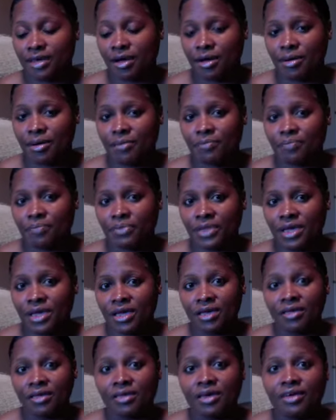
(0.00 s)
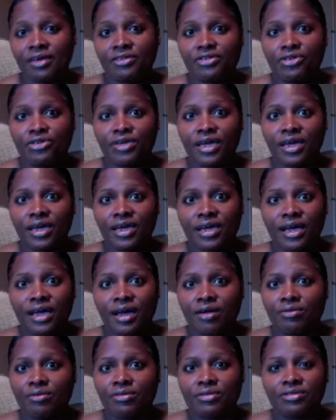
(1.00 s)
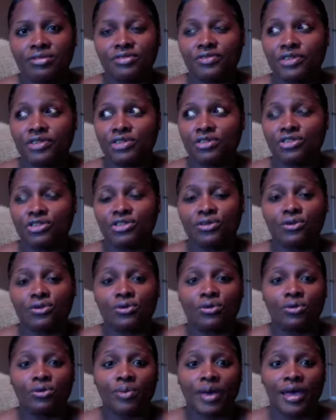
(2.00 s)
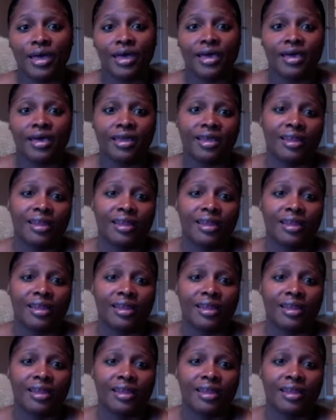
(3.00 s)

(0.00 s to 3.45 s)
Um, yesterday, I was feeling so bad,